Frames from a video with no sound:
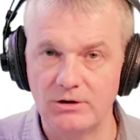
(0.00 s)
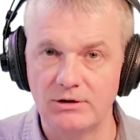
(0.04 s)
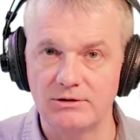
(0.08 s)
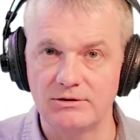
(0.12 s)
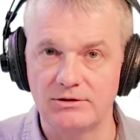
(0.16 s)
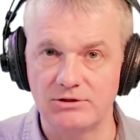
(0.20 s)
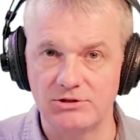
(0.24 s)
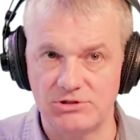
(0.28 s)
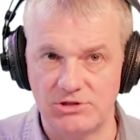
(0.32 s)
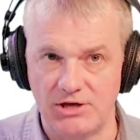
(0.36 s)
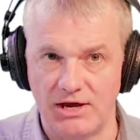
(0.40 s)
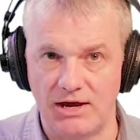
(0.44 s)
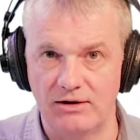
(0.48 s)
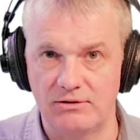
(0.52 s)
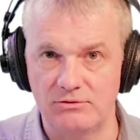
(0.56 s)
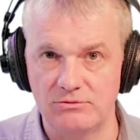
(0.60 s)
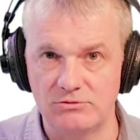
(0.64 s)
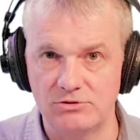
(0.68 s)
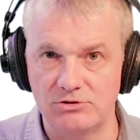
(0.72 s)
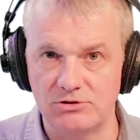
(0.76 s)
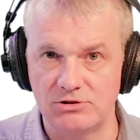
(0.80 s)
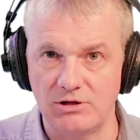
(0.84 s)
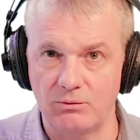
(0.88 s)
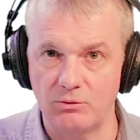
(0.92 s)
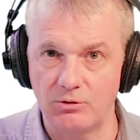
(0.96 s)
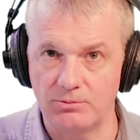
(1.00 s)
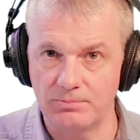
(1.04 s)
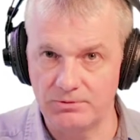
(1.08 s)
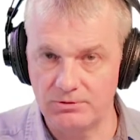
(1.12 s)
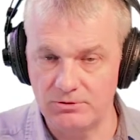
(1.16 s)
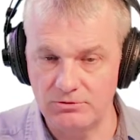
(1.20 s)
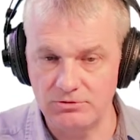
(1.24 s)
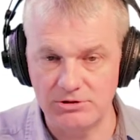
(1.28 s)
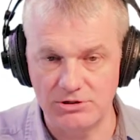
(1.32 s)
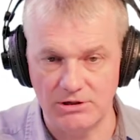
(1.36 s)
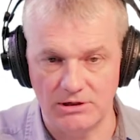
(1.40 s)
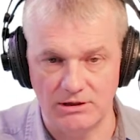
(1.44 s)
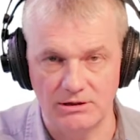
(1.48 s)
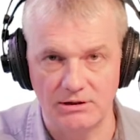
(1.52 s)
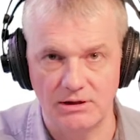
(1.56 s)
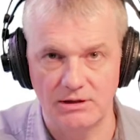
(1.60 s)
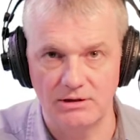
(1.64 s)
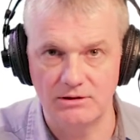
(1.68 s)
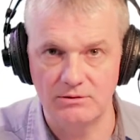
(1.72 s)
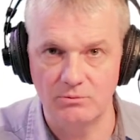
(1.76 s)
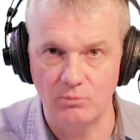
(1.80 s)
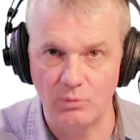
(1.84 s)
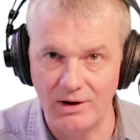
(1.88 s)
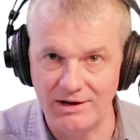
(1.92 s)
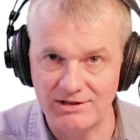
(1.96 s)
the sounds that we're producing
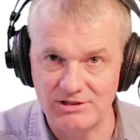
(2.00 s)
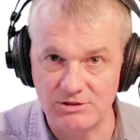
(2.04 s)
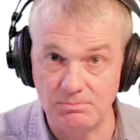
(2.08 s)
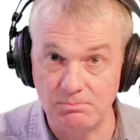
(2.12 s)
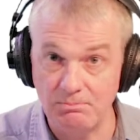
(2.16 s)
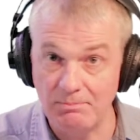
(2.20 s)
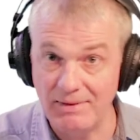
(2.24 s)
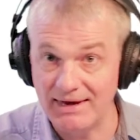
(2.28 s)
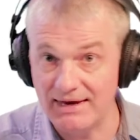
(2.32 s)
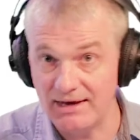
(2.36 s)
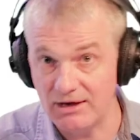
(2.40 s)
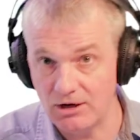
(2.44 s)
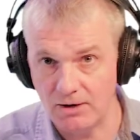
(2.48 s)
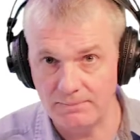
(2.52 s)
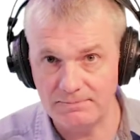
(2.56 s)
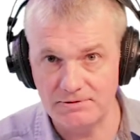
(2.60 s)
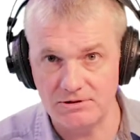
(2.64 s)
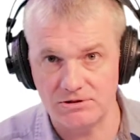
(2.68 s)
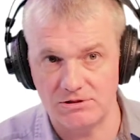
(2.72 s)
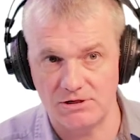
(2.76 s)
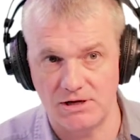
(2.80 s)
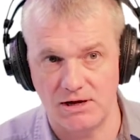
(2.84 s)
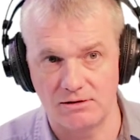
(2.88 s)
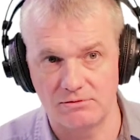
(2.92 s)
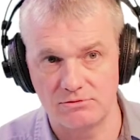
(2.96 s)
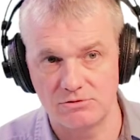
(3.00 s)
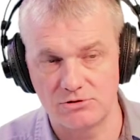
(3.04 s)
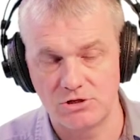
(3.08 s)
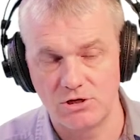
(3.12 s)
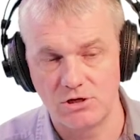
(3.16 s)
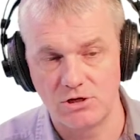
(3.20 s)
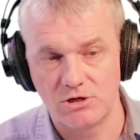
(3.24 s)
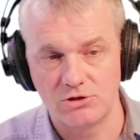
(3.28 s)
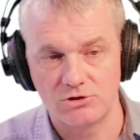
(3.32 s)
and what's making up the sounds.